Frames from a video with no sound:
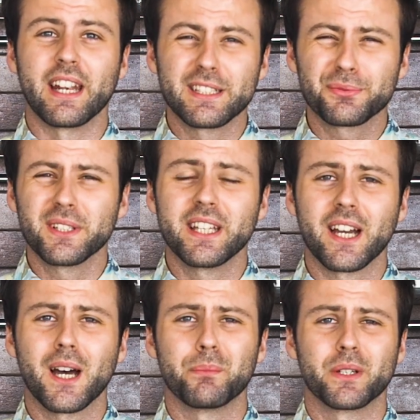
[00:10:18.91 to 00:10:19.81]
And it's really
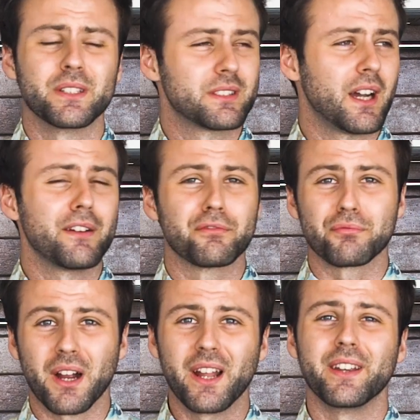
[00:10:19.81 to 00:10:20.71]
hard because I've
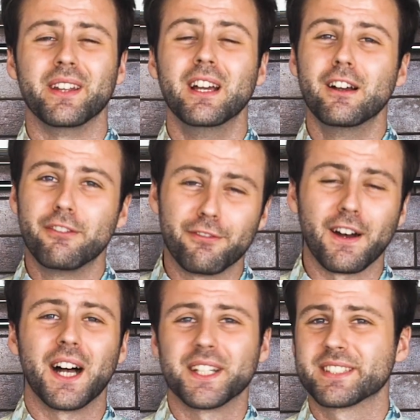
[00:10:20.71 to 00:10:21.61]
run
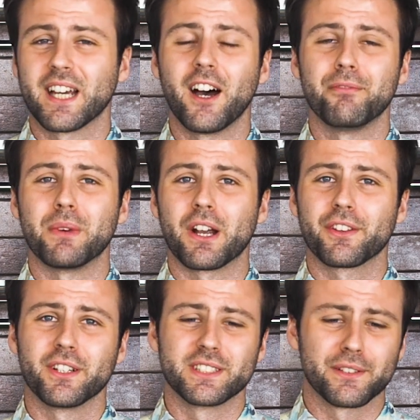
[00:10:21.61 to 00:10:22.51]
fast half
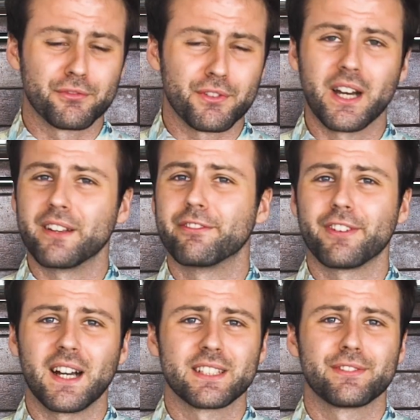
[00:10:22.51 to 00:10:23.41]
marathons, I've run
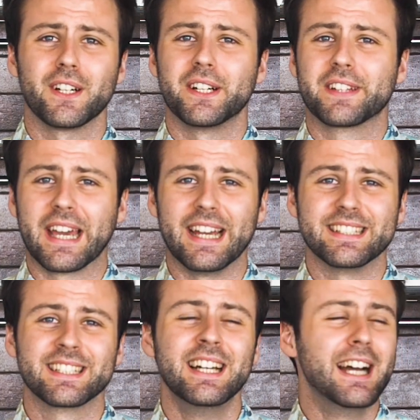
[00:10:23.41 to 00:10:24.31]
fast
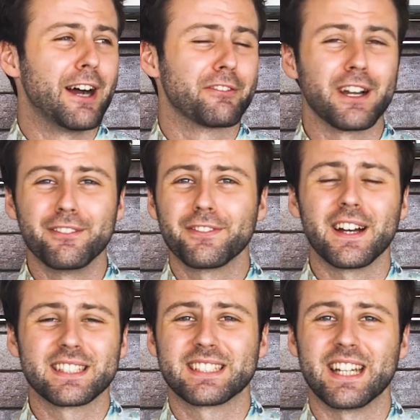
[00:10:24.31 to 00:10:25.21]
5Ks, I've run
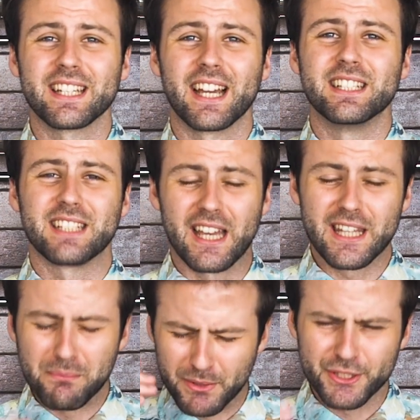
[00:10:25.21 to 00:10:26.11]
fast 10Ks,
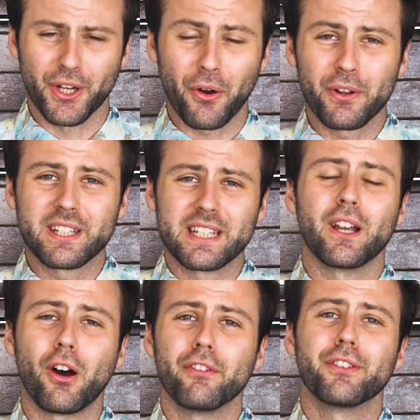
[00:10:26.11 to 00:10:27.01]
and the
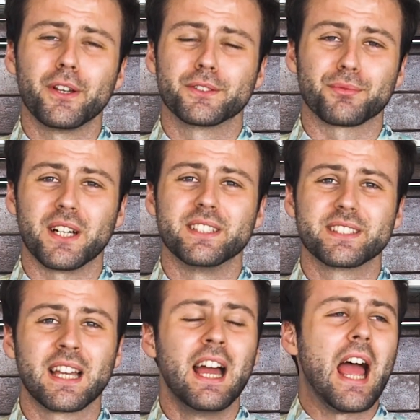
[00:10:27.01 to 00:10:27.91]
majority of those
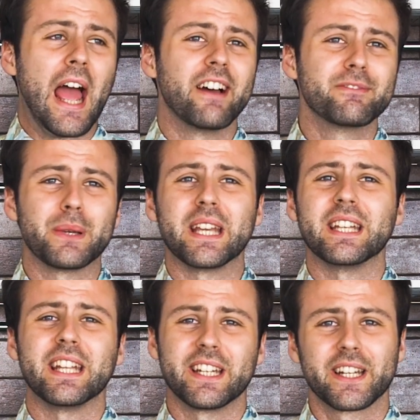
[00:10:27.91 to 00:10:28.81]
runs have been
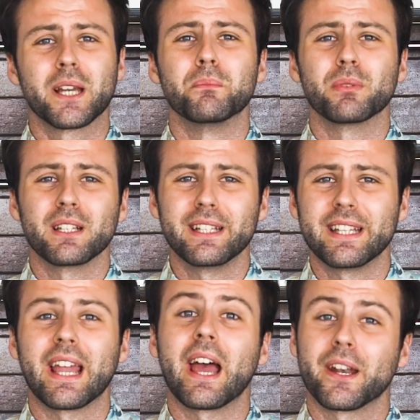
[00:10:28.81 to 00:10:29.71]
in a
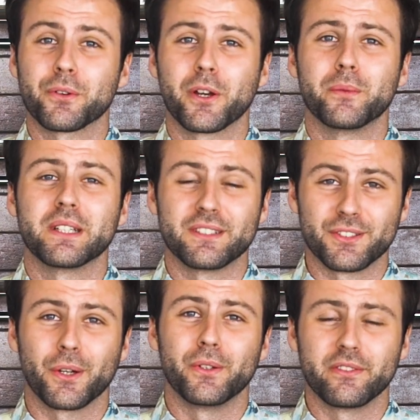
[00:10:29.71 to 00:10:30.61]
completely anaerobic
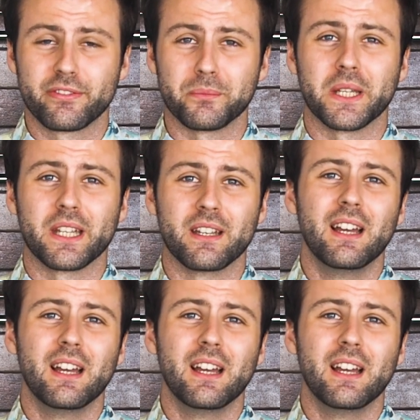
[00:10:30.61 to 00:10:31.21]
zone for me.